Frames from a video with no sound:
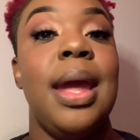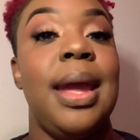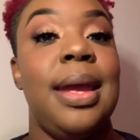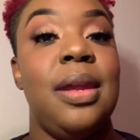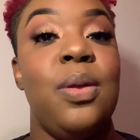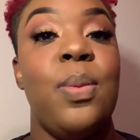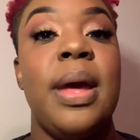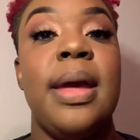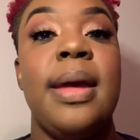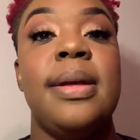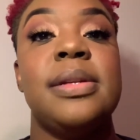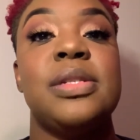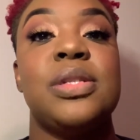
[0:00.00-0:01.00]

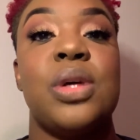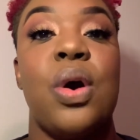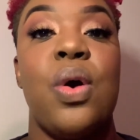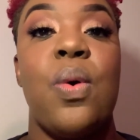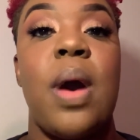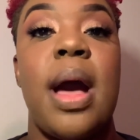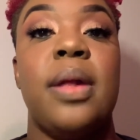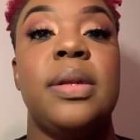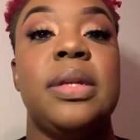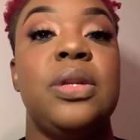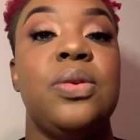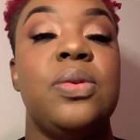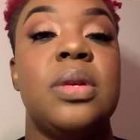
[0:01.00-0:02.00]
anyway. So I only
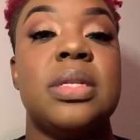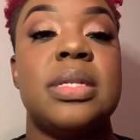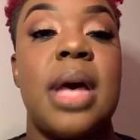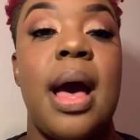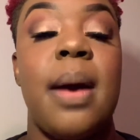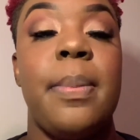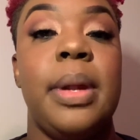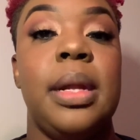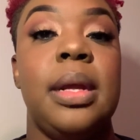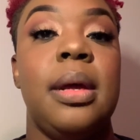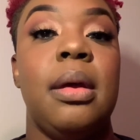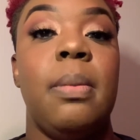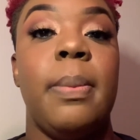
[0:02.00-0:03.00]
do the top
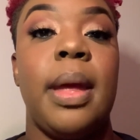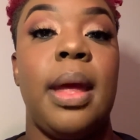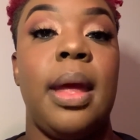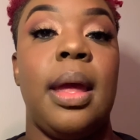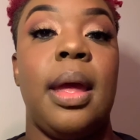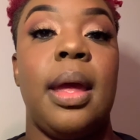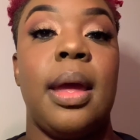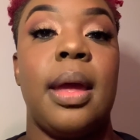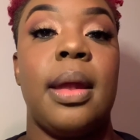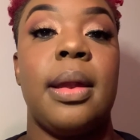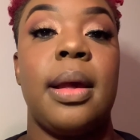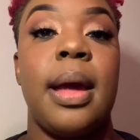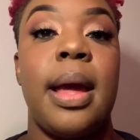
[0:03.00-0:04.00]
lip
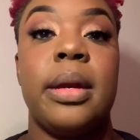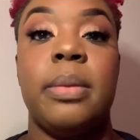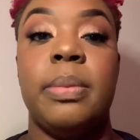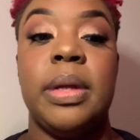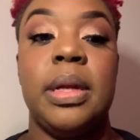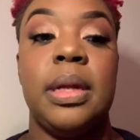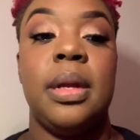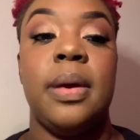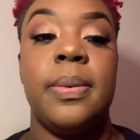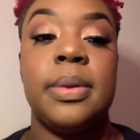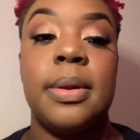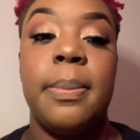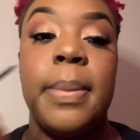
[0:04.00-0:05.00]
and kind of blend it in
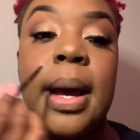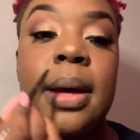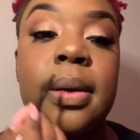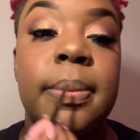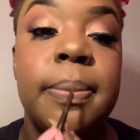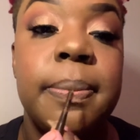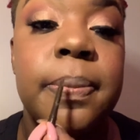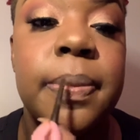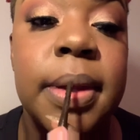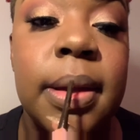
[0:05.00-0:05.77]
with the bottom.